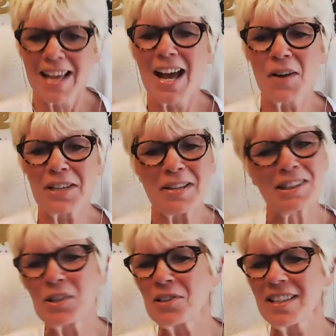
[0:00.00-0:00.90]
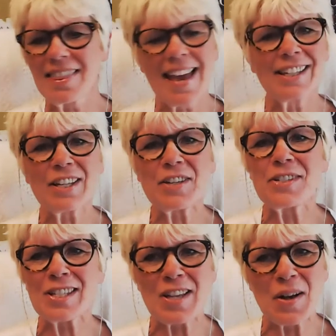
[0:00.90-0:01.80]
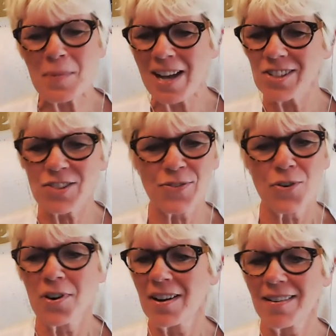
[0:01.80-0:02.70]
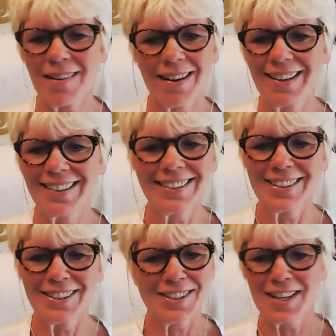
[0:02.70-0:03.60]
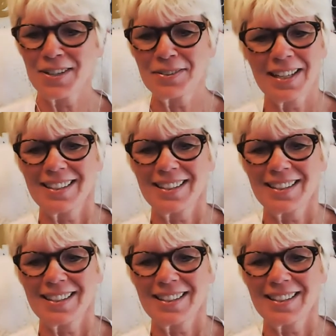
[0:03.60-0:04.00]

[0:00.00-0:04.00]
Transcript: Okay, Laurie, thank you so much for you know,